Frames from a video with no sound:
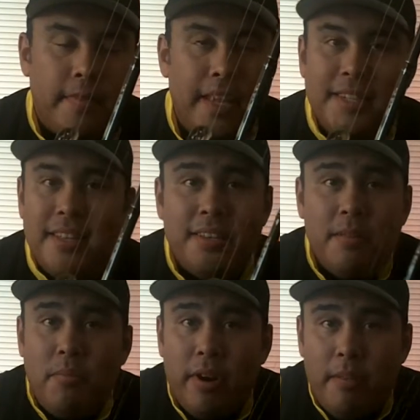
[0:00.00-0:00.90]
they say this
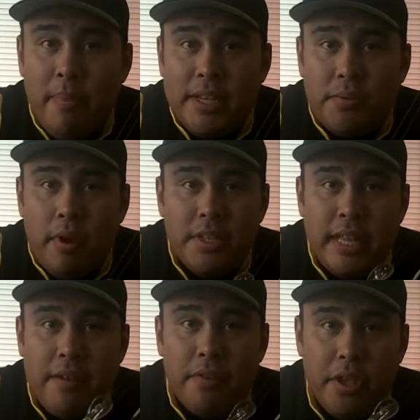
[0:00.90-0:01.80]
is one of the best rods
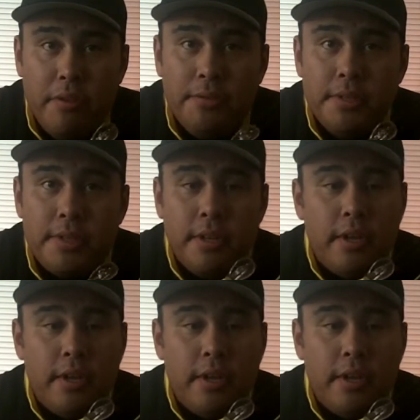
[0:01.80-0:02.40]
they ever used,